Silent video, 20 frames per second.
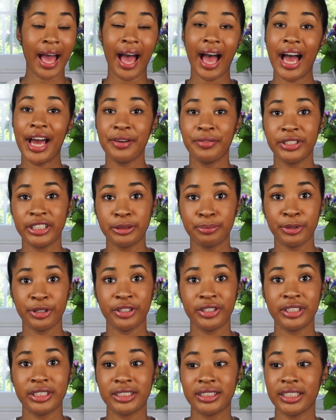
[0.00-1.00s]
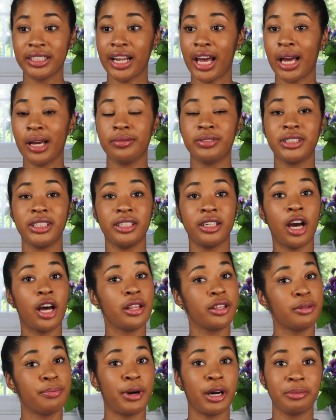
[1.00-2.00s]
I've experienced it. I've seen
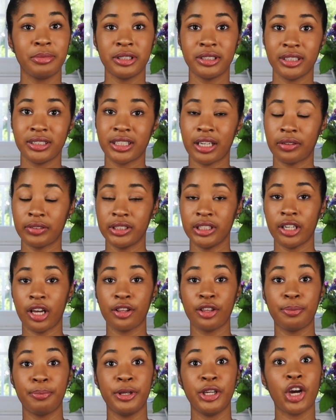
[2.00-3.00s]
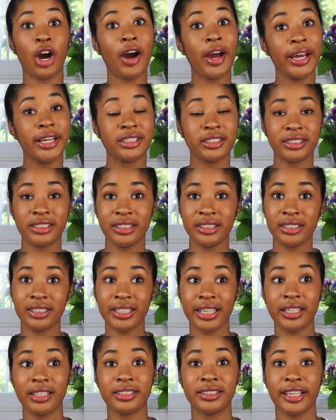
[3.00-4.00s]
other publicists, I've seen other PR agencies
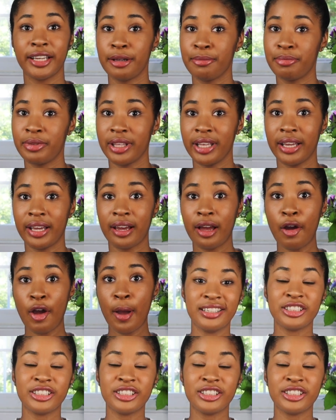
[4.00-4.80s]
say the same thing.